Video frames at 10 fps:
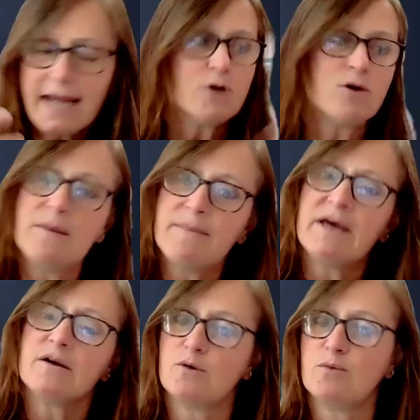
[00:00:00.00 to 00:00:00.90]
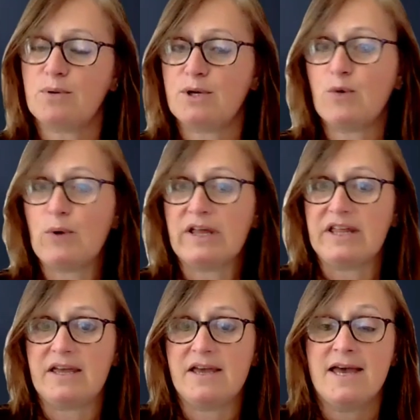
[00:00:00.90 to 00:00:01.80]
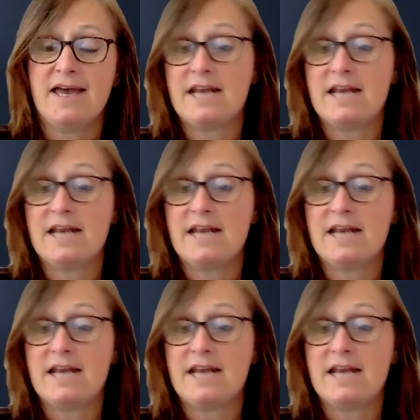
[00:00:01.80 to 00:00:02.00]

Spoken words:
and you can get better pretty quickly